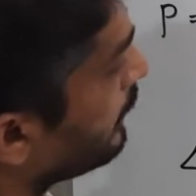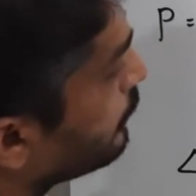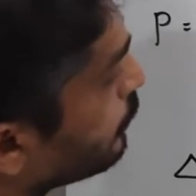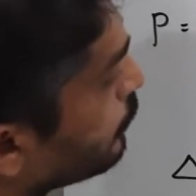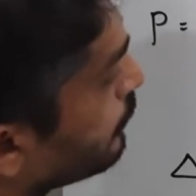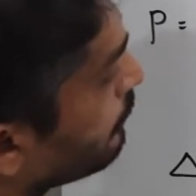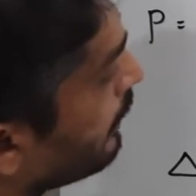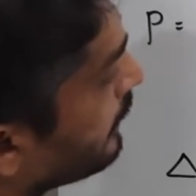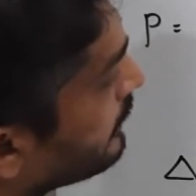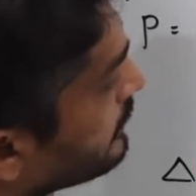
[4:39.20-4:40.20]
2
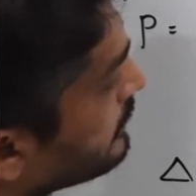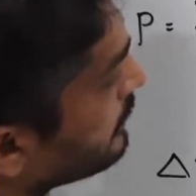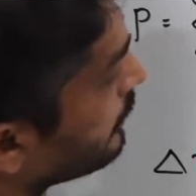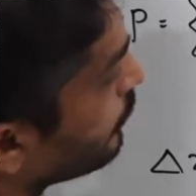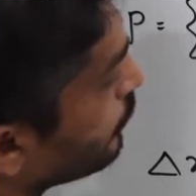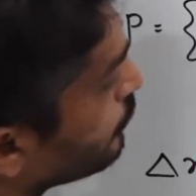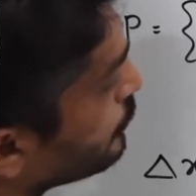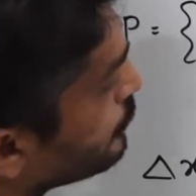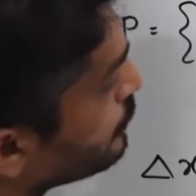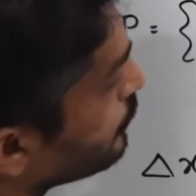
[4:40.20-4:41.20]
minus 0,
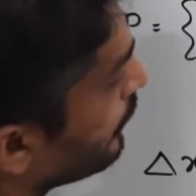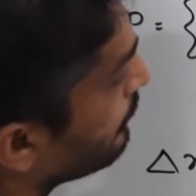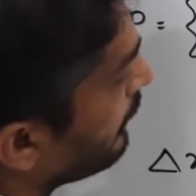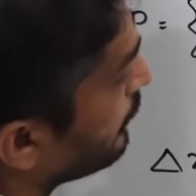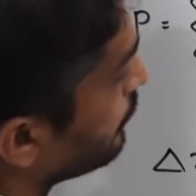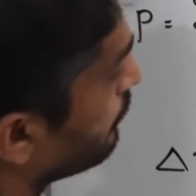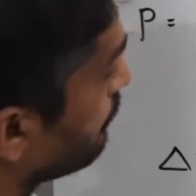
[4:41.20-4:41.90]
which is 1 by 2.